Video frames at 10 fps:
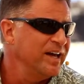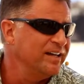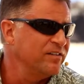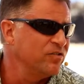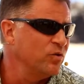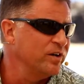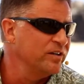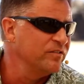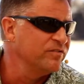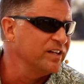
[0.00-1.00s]
had a thorn
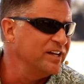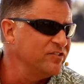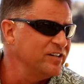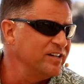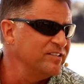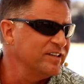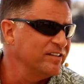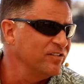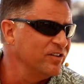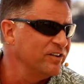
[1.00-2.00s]
in the flesh and he
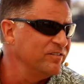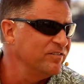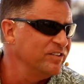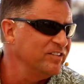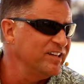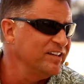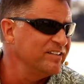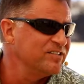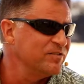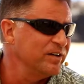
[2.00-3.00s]
said, Lord, would you
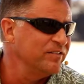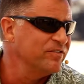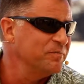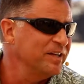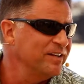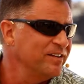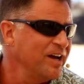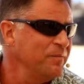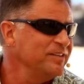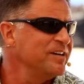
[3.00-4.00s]
take this away from me?
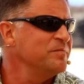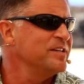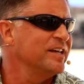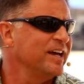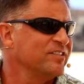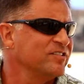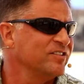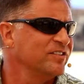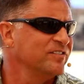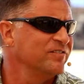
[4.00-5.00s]
How many times did he ask
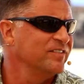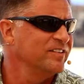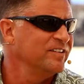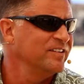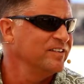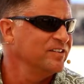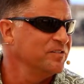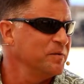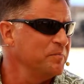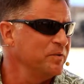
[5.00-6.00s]
the Lord?
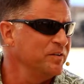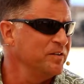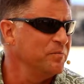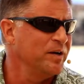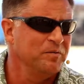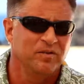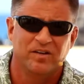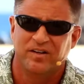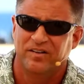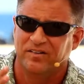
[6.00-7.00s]
Do you remember in the Bible?
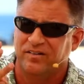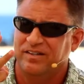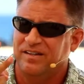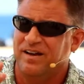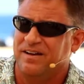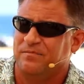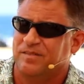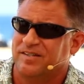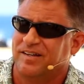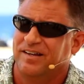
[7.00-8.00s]
Three
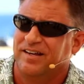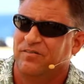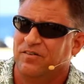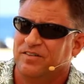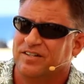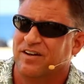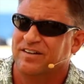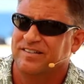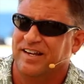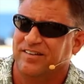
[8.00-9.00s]
times. What was
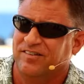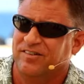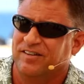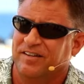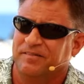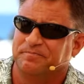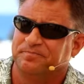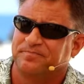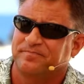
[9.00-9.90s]
God's answer to him?